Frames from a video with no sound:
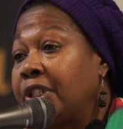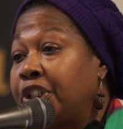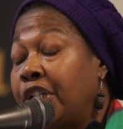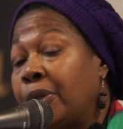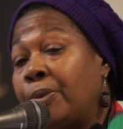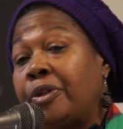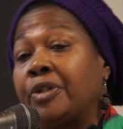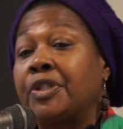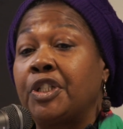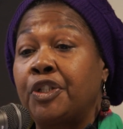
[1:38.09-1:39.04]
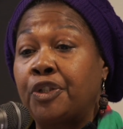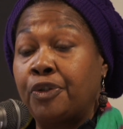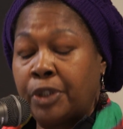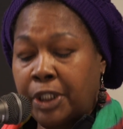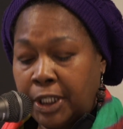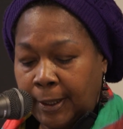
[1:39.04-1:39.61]
share with your
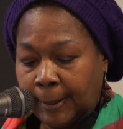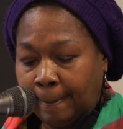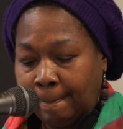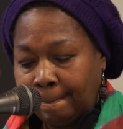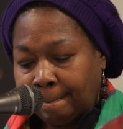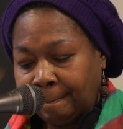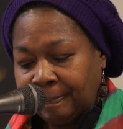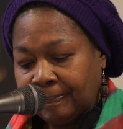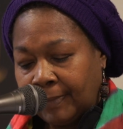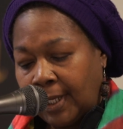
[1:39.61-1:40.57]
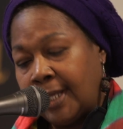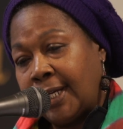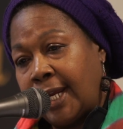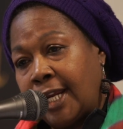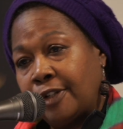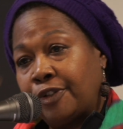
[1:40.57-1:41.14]
sisterhood? And I
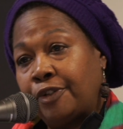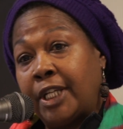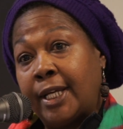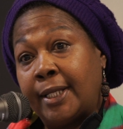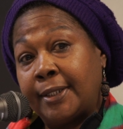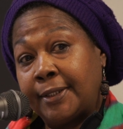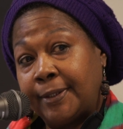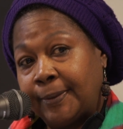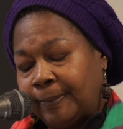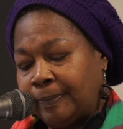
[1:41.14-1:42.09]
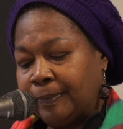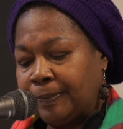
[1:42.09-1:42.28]
answered, yes.